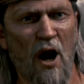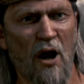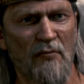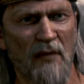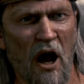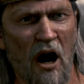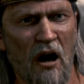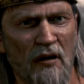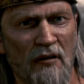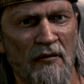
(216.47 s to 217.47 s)
Kill me?
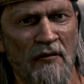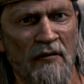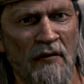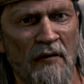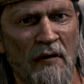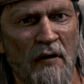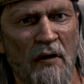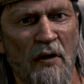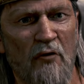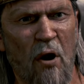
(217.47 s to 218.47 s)

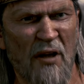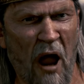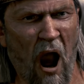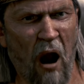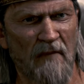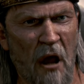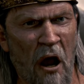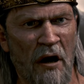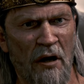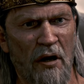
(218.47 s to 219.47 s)
Well, kill
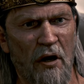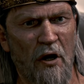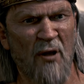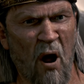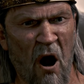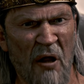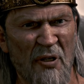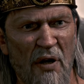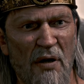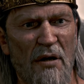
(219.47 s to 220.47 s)
me! Do
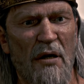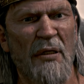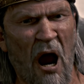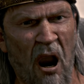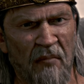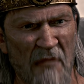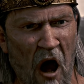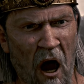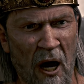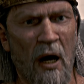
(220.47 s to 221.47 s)
it! Kill
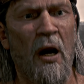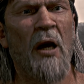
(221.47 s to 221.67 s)
me!